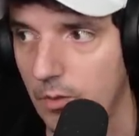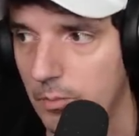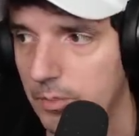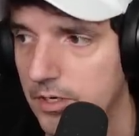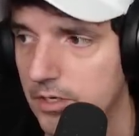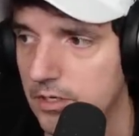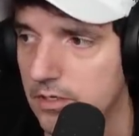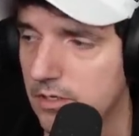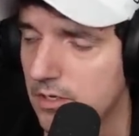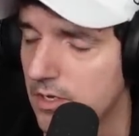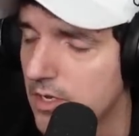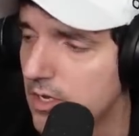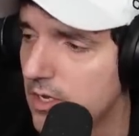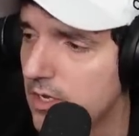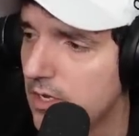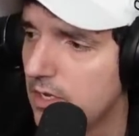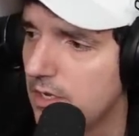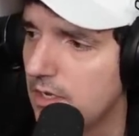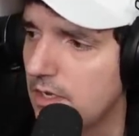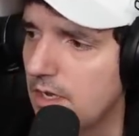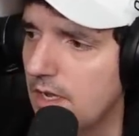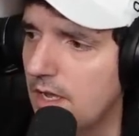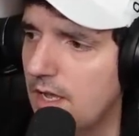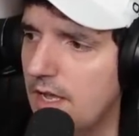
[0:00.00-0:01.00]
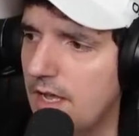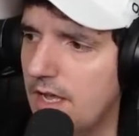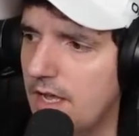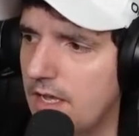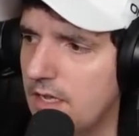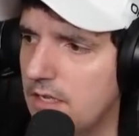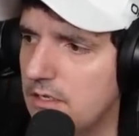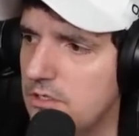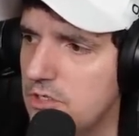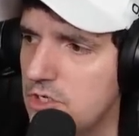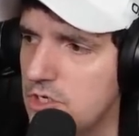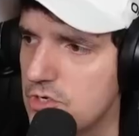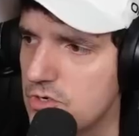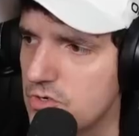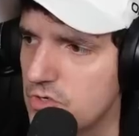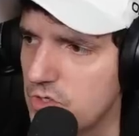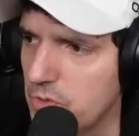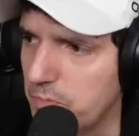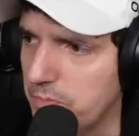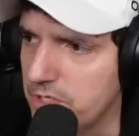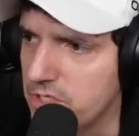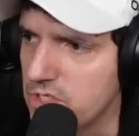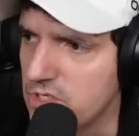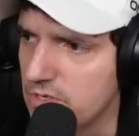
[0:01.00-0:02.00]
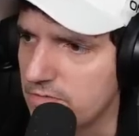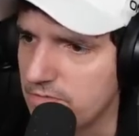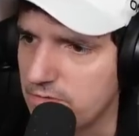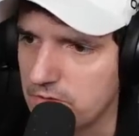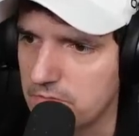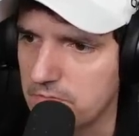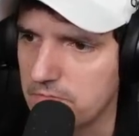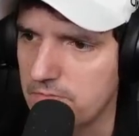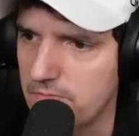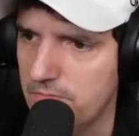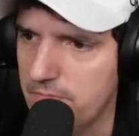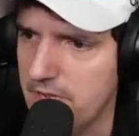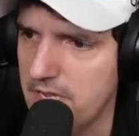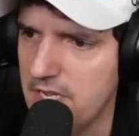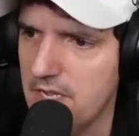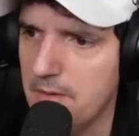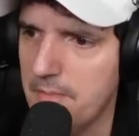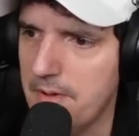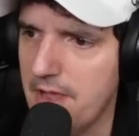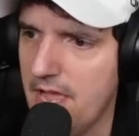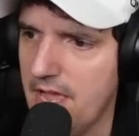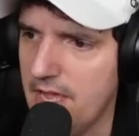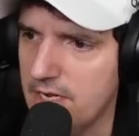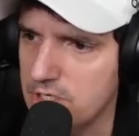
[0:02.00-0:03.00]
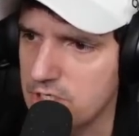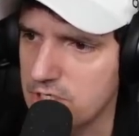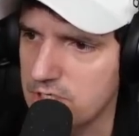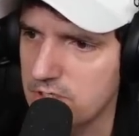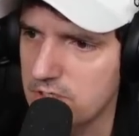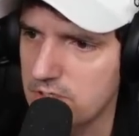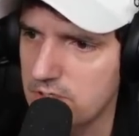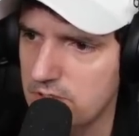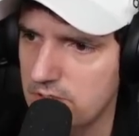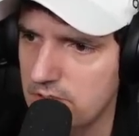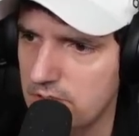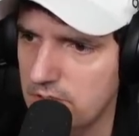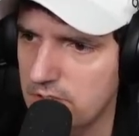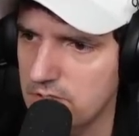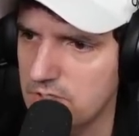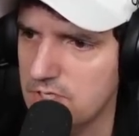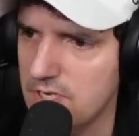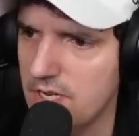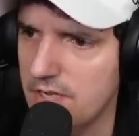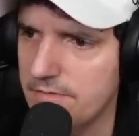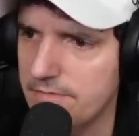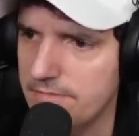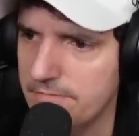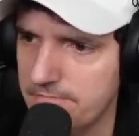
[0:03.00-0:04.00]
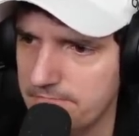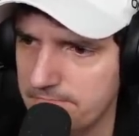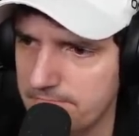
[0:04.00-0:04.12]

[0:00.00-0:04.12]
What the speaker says: But cheers to Blizzard for making a patch. Good stuff.